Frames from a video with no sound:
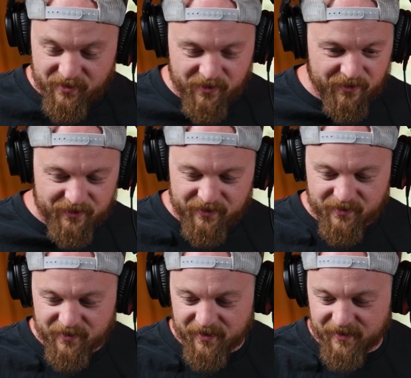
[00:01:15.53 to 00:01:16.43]
old.
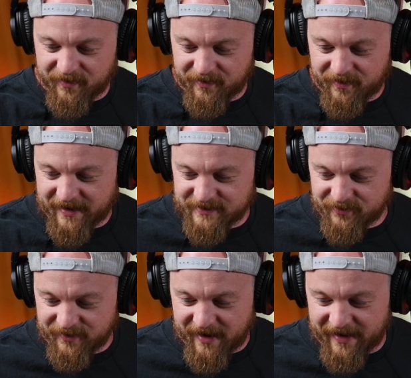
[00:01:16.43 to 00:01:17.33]
You are as
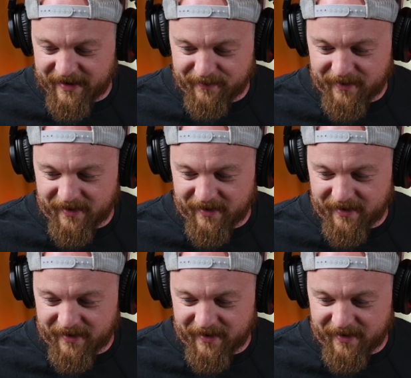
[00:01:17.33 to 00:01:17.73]
old. I am not